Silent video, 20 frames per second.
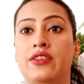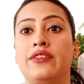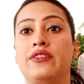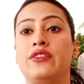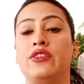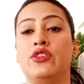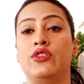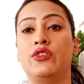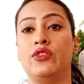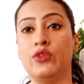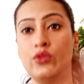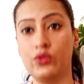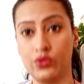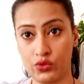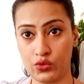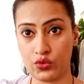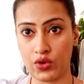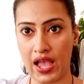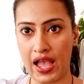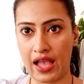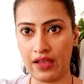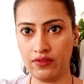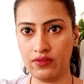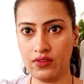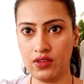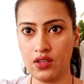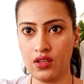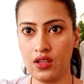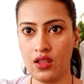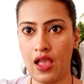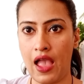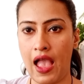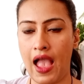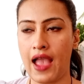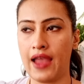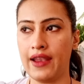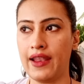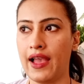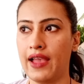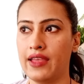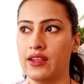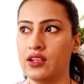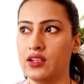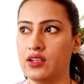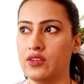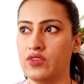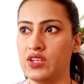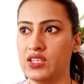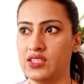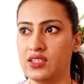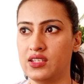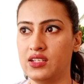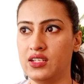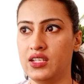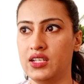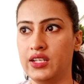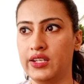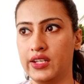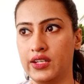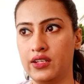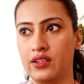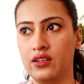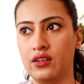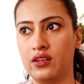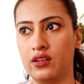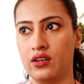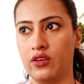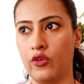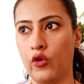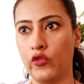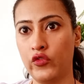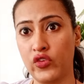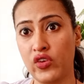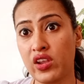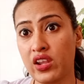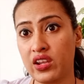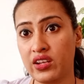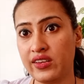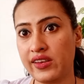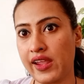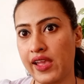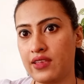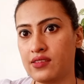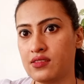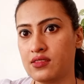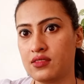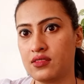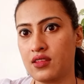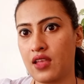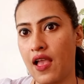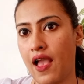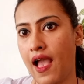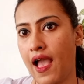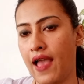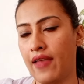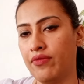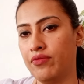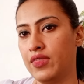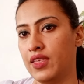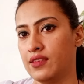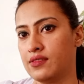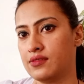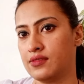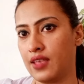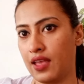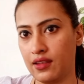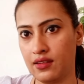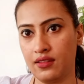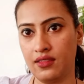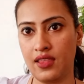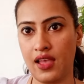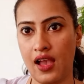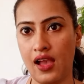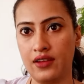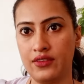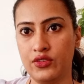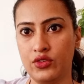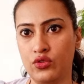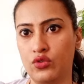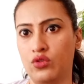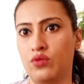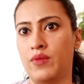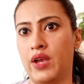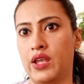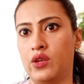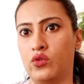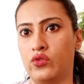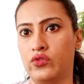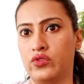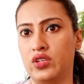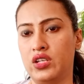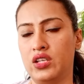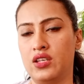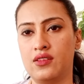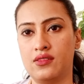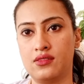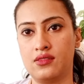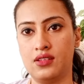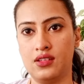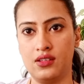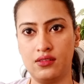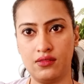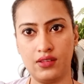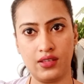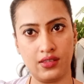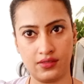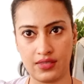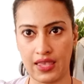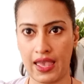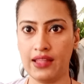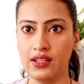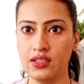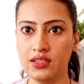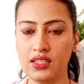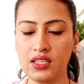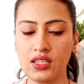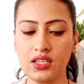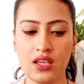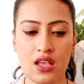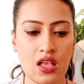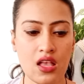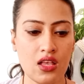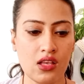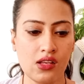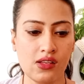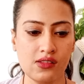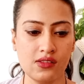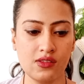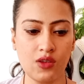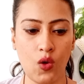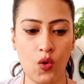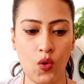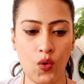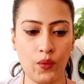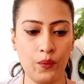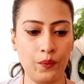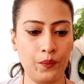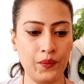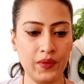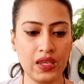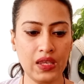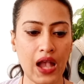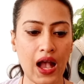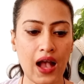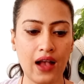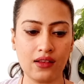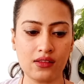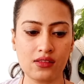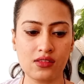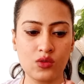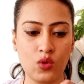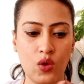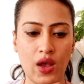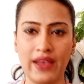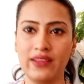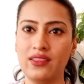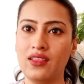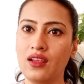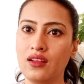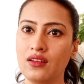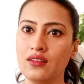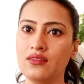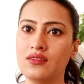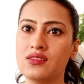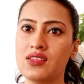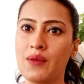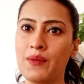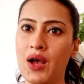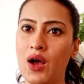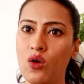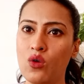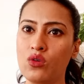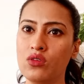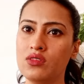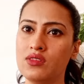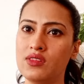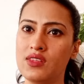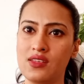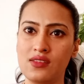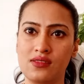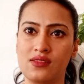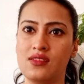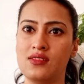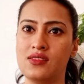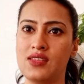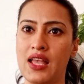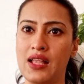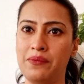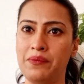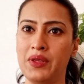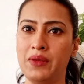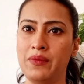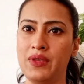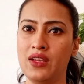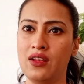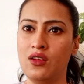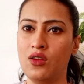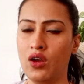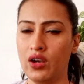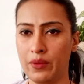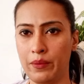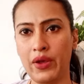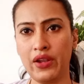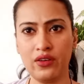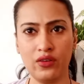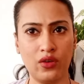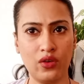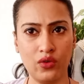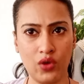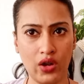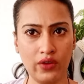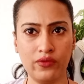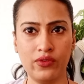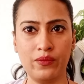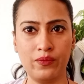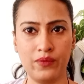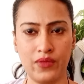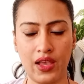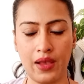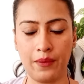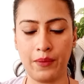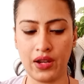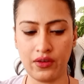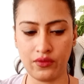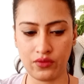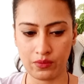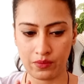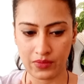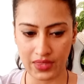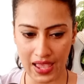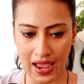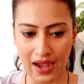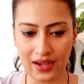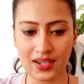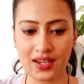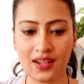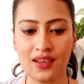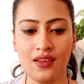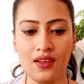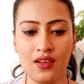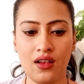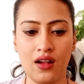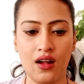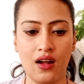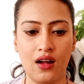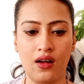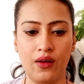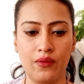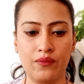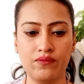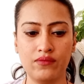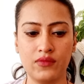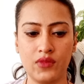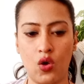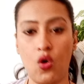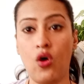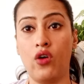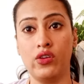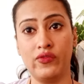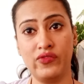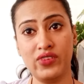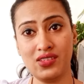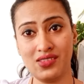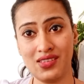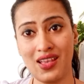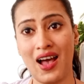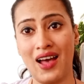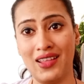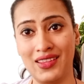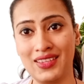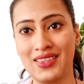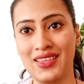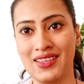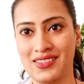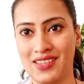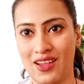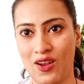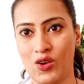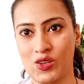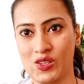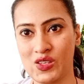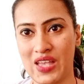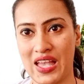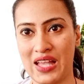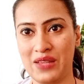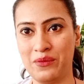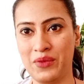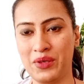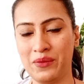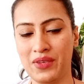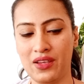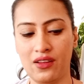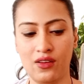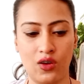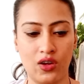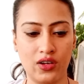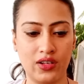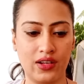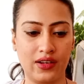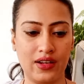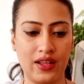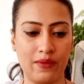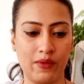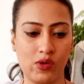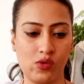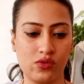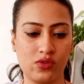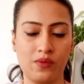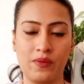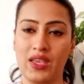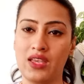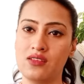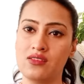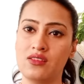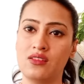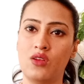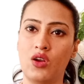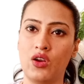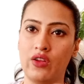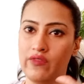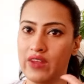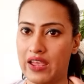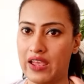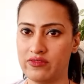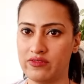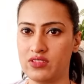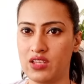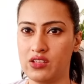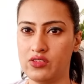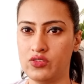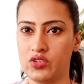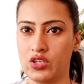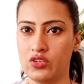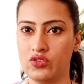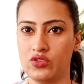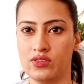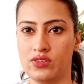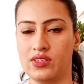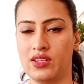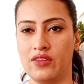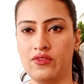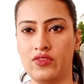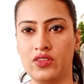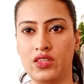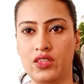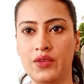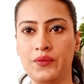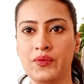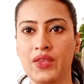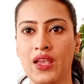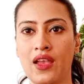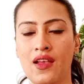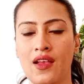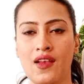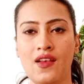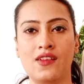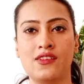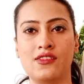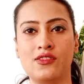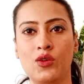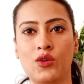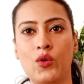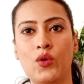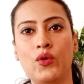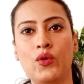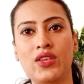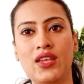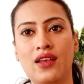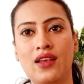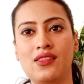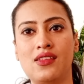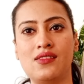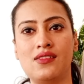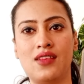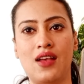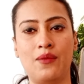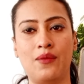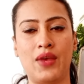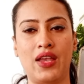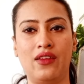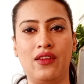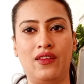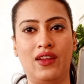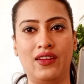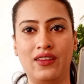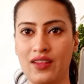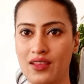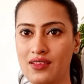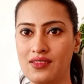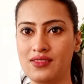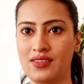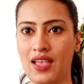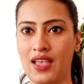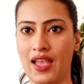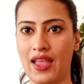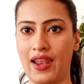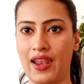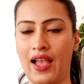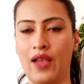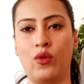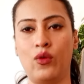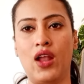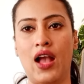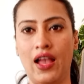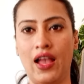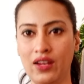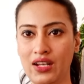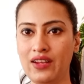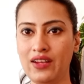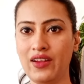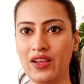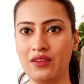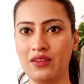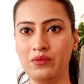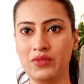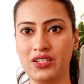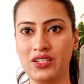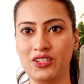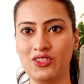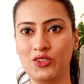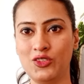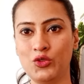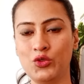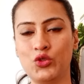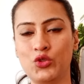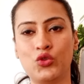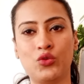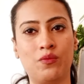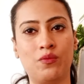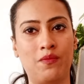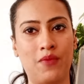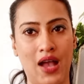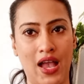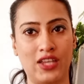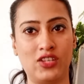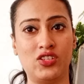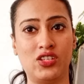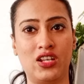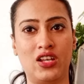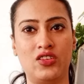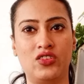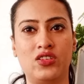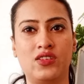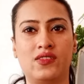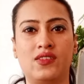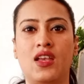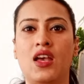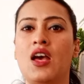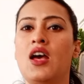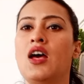it used to have. And I recently did a ovarian test and they said that, you know, my ovary is healthy. So I think somehow this is helping me a lot. Apart from that, obviously other things are also helping me a lot, that I'm also making a lot of lifestyle changes and everything. So yeah, these are my ratings, and I would highly recommend you to buy shilajit.